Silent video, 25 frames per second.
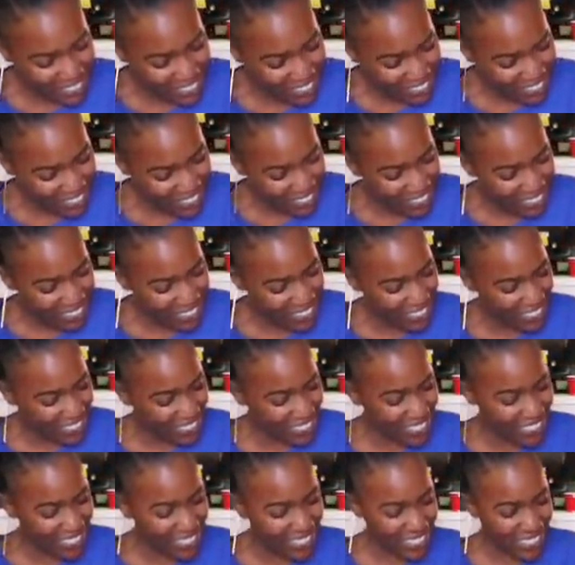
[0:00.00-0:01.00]

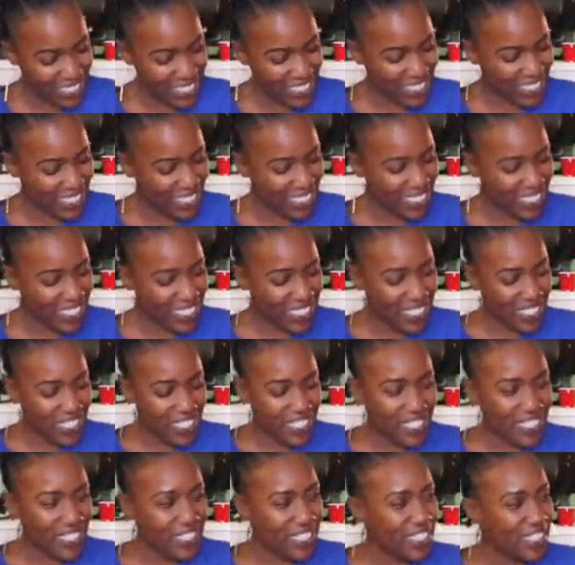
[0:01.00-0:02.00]

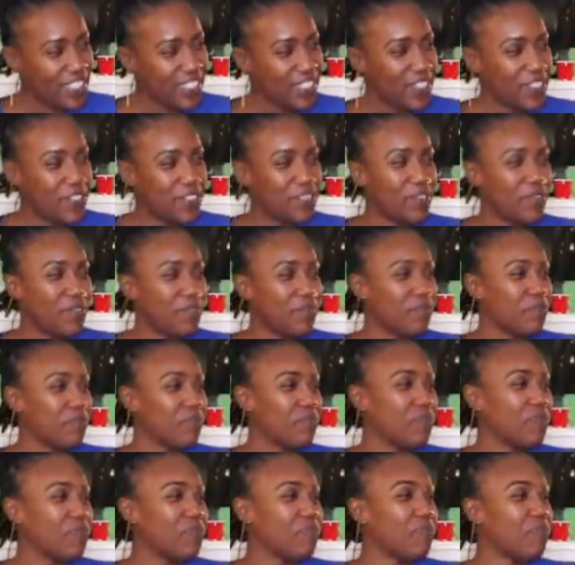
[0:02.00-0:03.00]

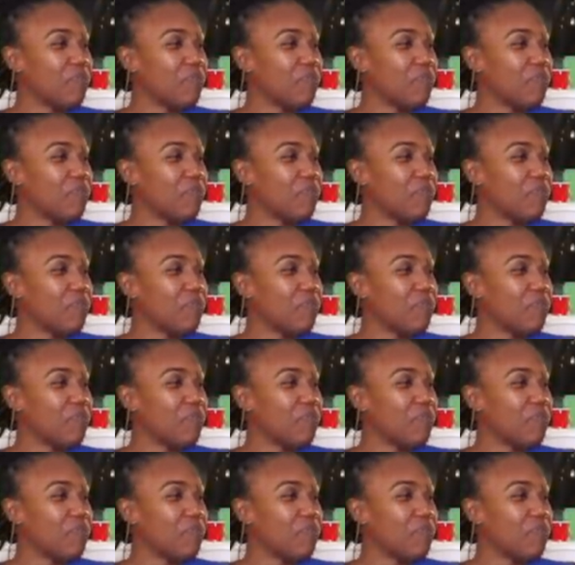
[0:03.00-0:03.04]
This person isn't speaking.